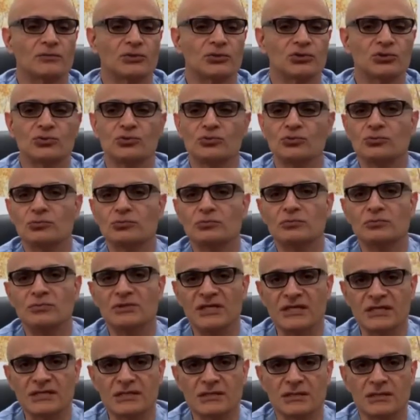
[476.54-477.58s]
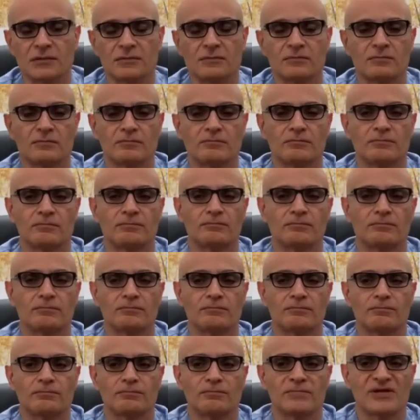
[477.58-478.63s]
to disc
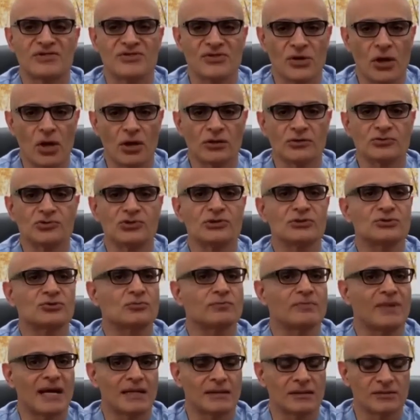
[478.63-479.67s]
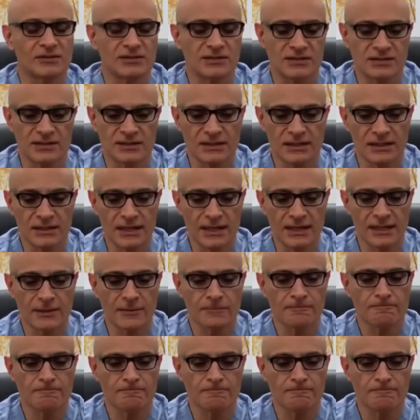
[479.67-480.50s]
pathologies or maladies in the neck.